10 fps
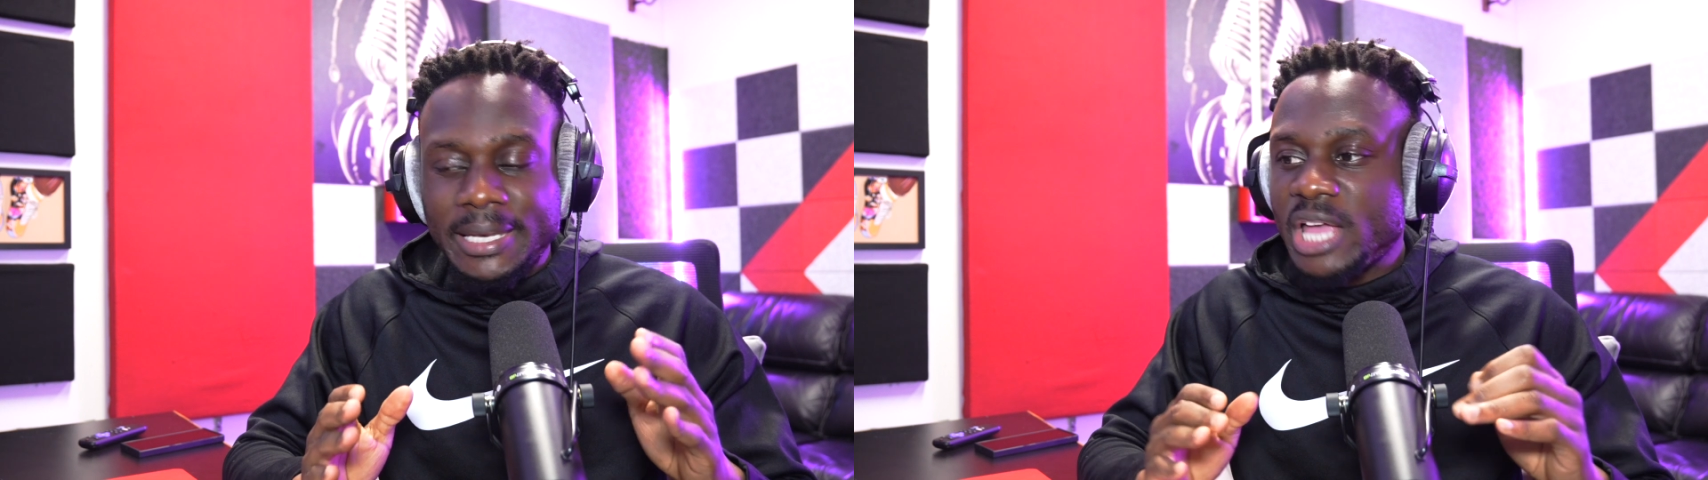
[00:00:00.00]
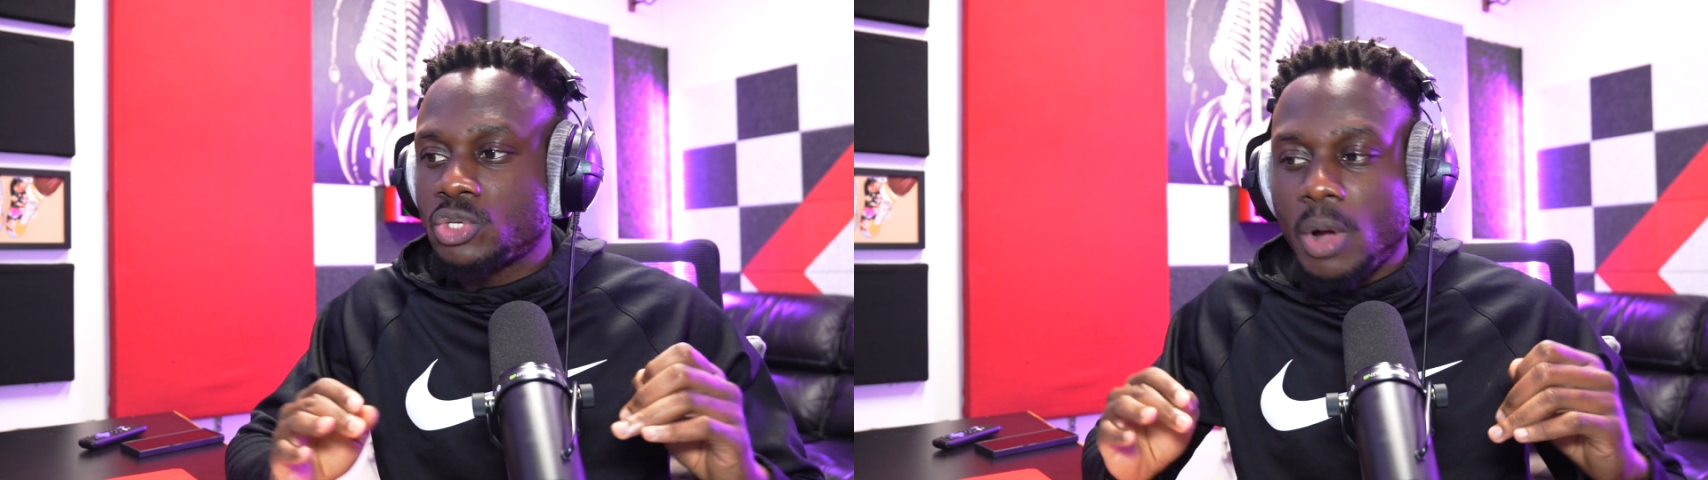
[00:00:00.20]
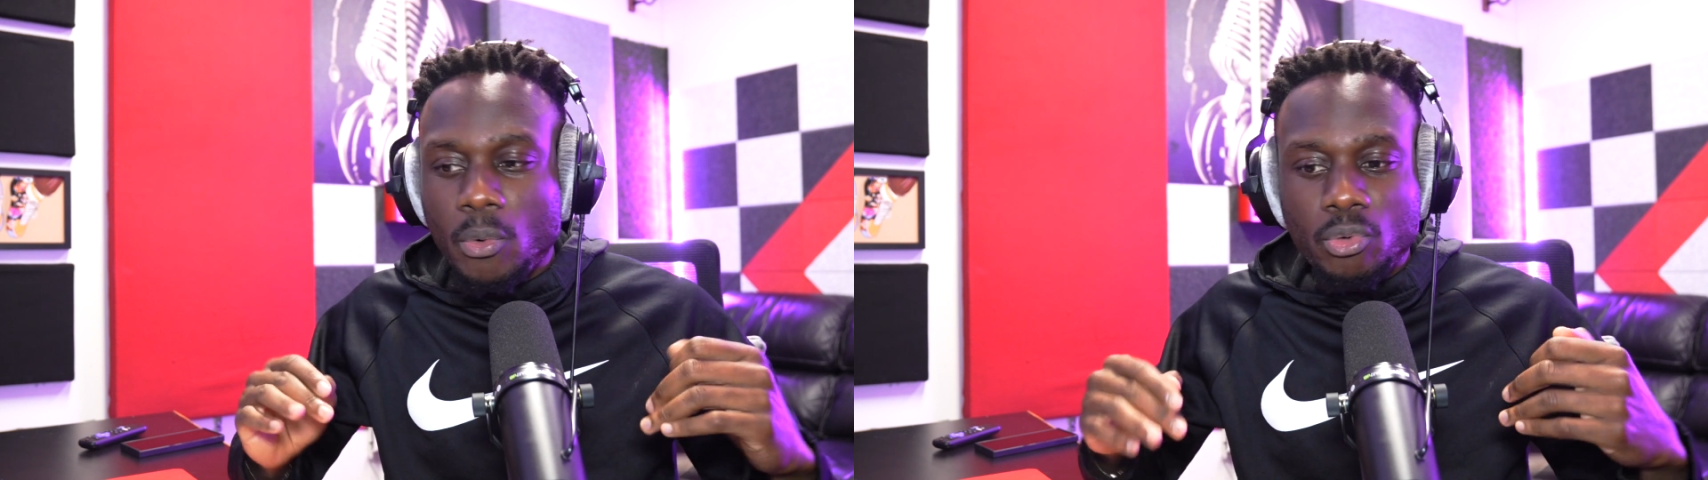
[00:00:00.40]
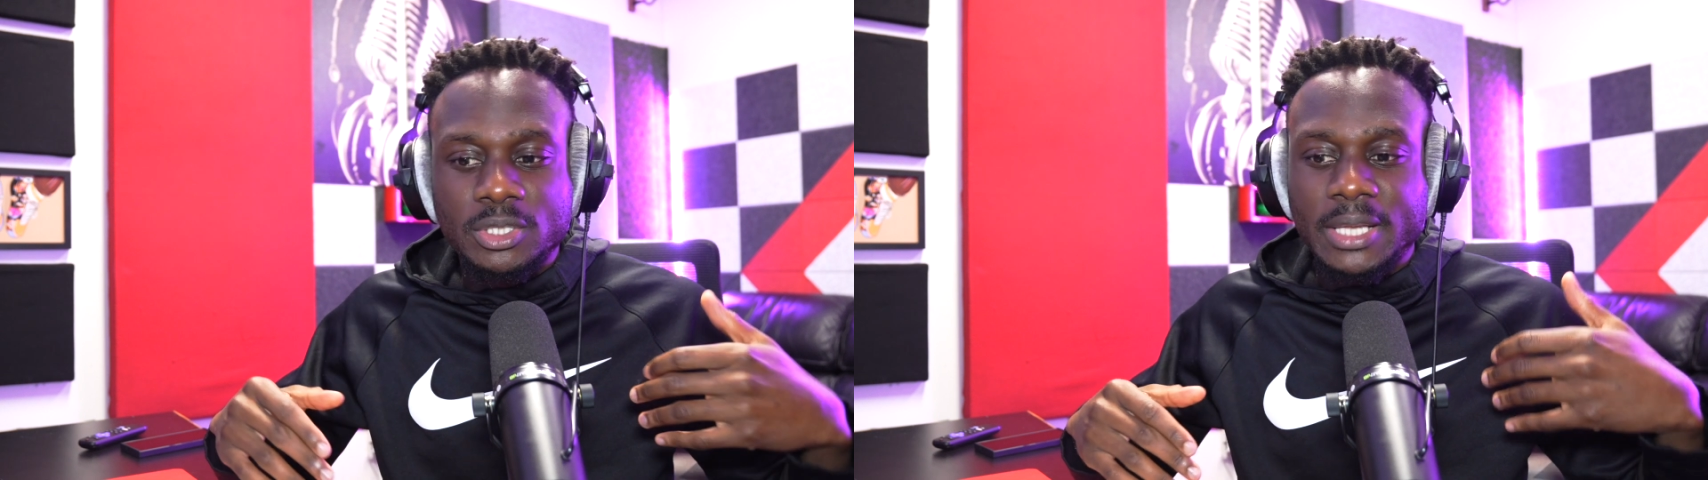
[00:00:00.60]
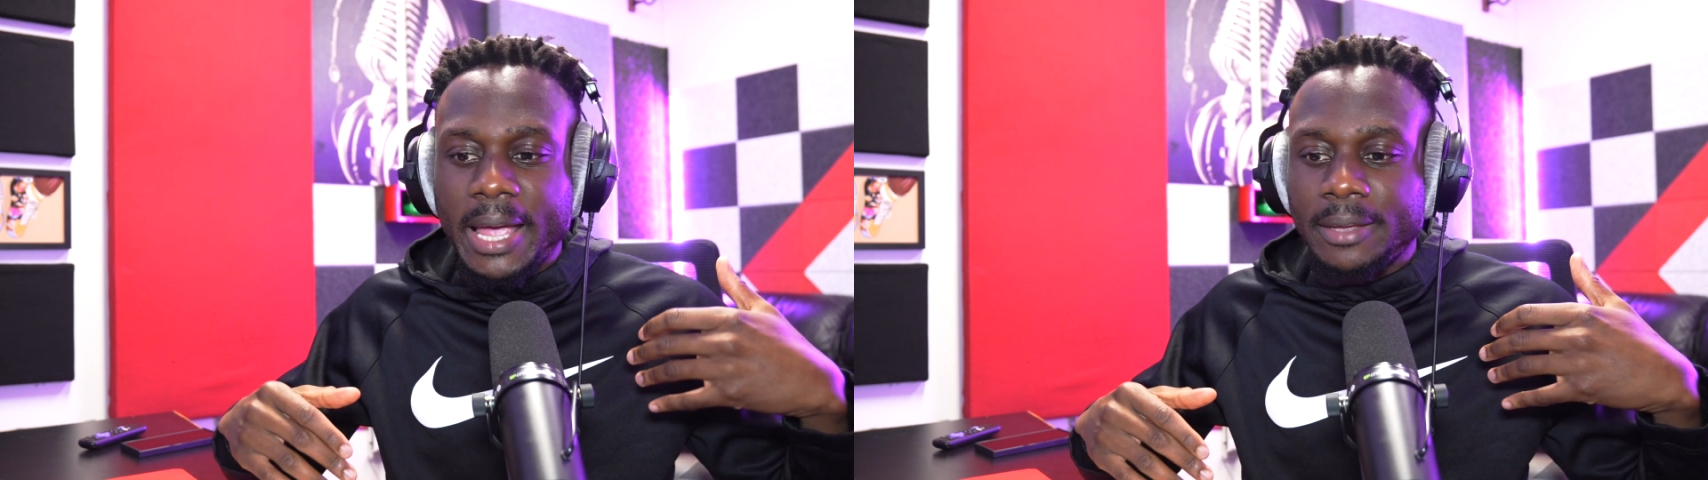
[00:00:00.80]
That's why I
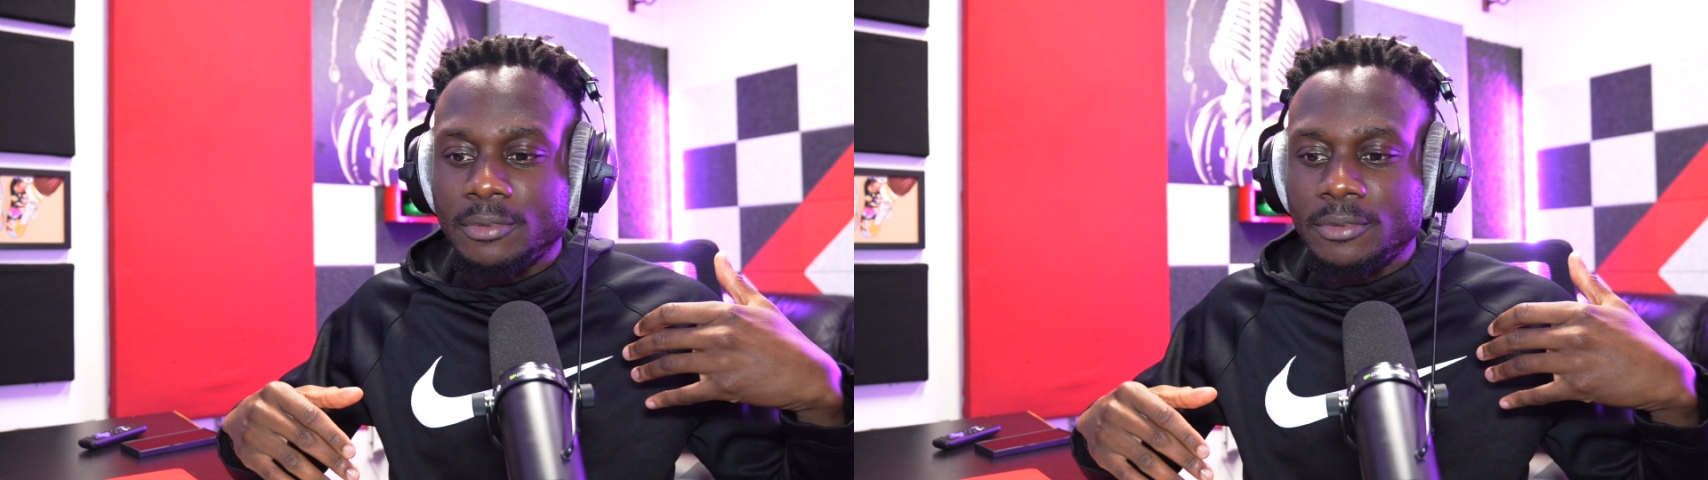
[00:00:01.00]
was like,